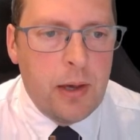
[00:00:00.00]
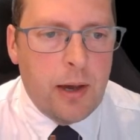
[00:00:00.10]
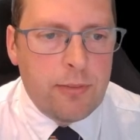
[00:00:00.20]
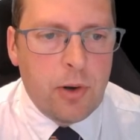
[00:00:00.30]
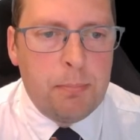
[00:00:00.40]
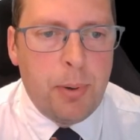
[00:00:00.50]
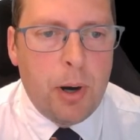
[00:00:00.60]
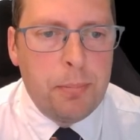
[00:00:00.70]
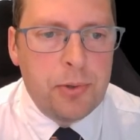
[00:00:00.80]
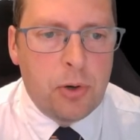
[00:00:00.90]
I've got
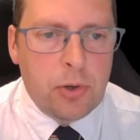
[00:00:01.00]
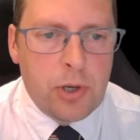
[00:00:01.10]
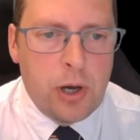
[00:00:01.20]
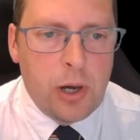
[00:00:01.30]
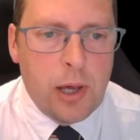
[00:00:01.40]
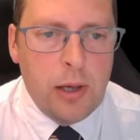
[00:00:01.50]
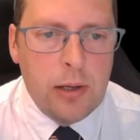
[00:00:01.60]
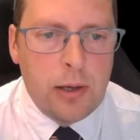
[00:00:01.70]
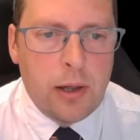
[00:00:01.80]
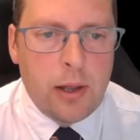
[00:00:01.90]
bob.color,
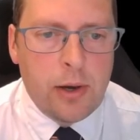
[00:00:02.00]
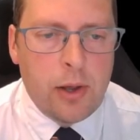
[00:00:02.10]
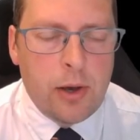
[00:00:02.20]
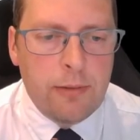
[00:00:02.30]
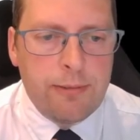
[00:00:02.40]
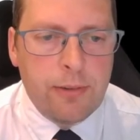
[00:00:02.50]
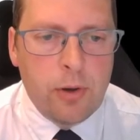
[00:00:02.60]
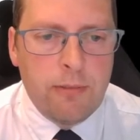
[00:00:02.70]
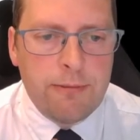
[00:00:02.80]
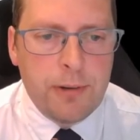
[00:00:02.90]
and I've
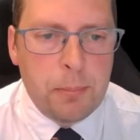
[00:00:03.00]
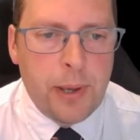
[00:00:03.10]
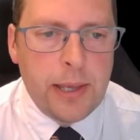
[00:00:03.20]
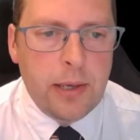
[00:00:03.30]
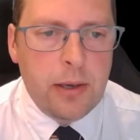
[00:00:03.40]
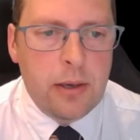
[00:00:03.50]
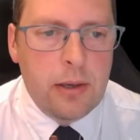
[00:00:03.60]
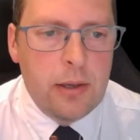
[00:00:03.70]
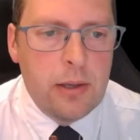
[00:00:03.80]
gone for pink.